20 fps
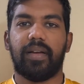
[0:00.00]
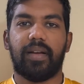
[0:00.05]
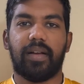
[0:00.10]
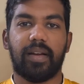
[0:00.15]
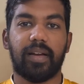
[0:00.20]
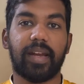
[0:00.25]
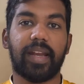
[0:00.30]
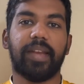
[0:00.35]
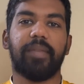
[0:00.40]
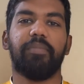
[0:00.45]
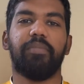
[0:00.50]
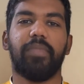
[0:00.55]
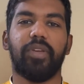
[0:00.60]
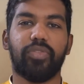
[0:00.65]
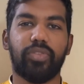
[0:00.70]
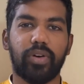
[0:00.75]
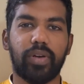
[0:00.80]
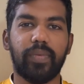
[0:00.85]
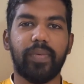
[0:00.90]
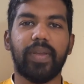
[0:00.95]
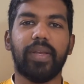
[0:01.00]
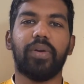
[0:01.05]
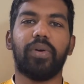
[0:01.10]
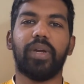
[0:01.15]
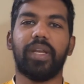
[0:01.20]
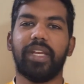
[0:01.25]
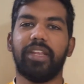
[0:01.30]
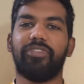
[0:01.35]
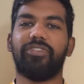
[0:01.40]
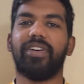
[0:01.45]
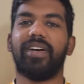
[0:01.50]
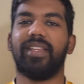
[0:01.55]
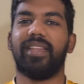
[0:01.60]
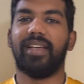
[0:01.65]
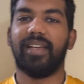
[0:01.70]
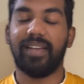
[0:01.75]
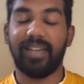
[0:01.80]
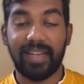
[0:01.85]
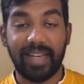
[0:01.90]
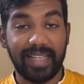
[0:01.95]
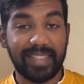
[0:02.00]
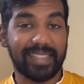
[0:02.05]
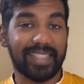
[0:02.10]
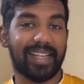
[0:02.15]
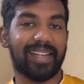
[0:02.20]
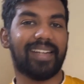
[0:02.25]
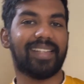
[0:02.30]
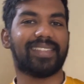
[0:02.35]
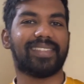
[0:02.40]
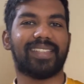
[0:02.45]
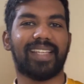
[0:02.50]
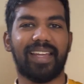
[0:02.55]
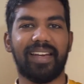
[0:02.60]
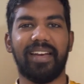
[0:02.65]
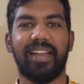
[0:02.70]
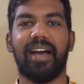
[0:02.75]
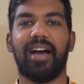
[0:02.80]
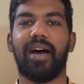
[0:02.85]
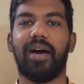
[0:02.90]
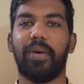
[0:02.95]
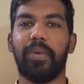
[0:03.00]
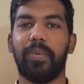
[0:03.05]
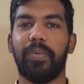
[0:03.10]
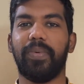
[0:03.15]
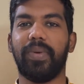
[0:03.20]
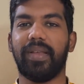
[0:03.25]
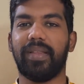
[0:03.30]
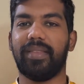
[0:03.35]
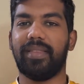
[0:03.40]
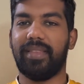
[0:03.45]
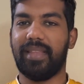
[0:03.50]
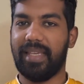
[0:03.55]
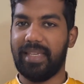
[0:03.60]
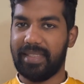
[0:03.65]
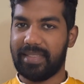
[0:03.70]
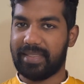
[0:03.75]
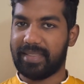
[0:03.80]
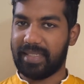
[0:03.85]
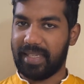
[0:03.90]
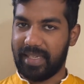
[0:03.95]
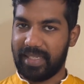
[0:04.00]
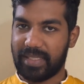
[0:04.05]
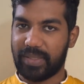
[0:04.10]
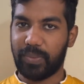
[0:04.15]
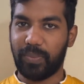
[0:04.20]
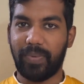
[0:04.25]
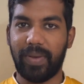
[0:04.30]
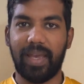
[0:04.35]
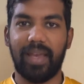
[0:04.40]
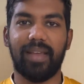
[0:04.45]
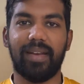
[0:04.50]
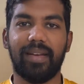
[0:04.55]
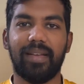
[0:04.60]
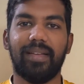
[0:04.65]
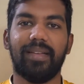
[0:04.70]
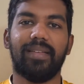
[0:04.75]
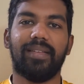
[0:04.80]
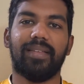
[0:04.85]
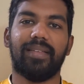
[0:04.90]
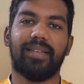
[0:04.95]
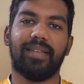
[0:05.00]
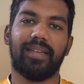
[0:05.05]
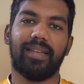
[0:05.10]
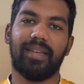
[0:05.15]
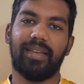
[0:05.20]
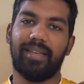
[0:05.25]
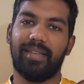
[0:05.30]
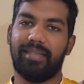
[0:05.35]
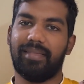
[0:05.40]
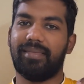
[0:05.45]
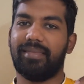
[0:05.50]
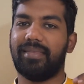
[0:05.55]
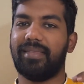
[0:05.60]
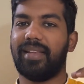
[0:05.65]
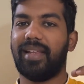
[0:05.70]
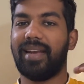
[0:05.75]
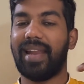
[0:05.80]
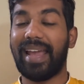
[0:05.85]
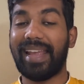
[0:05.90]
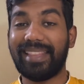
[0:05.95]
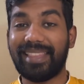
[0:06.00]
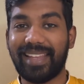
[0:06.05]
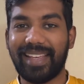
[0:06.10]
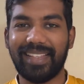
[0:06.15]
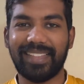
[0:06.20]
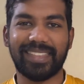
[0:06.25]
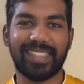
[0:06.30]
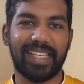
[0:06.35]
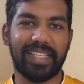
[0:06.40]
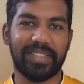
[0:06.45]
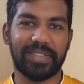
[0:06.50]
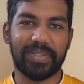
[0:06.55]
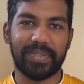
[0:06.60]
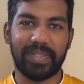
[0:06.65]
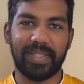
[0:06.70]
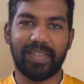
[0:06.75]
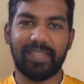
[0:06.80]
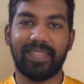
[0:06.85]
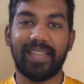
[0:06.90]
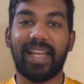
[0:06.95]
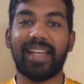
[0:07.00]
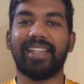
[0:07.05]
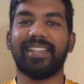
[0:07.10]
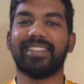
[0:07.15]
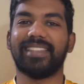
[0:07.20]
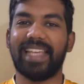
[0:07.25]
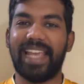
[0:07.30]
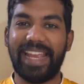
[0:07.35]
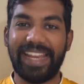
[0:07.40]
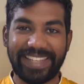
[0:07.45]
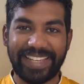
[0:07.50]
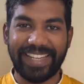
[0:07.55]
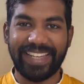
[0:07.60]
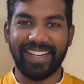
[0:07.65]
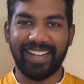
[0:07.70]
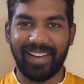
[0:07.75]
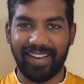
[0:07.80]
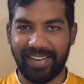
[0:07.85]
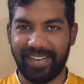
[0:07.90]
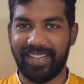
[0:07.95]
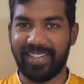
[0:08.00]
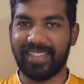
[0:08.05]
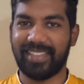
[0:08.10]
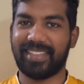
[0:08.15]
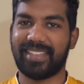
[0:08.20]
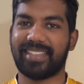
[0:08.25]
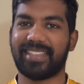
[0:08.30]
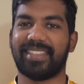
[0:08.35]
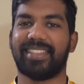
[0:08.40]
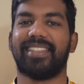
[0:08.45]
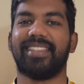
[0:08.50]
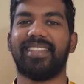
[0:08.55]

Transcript: Alright, before we go any further, let's understand how these states were in the 19th century, that is 1800s.